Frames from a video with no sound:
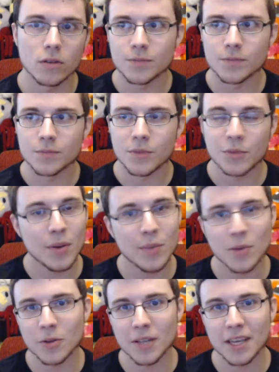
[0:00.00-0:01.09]
Because
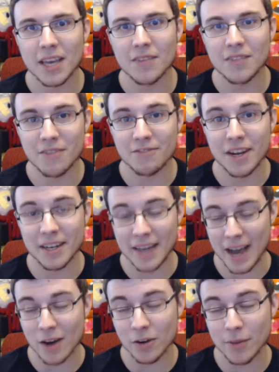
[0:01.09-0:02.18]
people, if they find
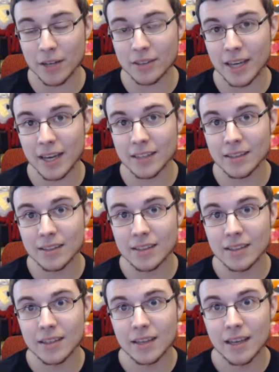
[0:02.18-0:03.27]
out about that
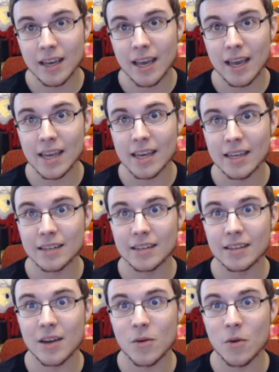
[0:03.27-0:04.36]
and
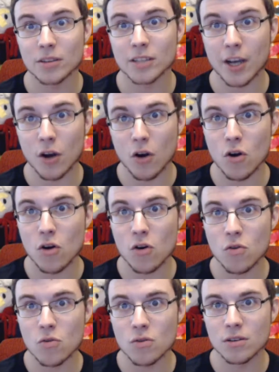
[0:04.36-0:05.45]
they weren't
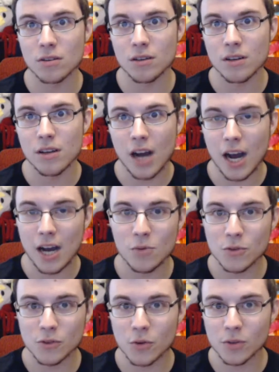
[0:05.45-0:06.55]
oh, I
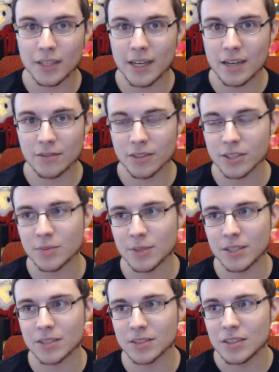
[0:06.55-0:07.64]
was totally down for this,
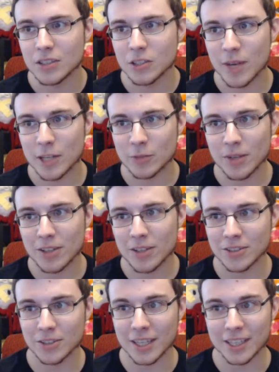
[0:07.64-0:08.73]
because Smash players
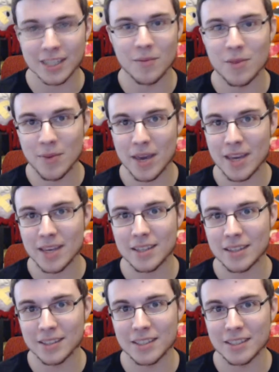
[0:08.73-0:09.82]
are let me pay the
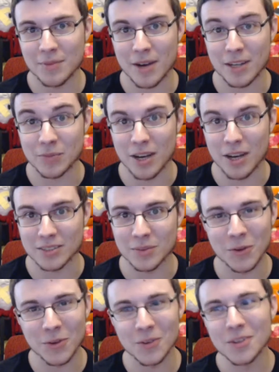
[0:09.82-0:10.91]
least amount as
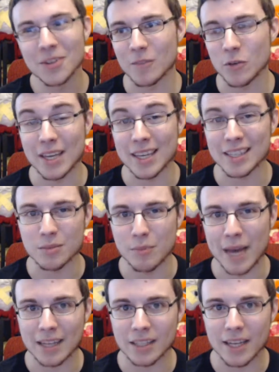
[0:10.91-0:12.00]
possible, you can get some
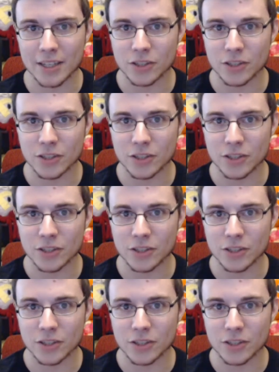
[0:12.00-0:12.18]
backlash.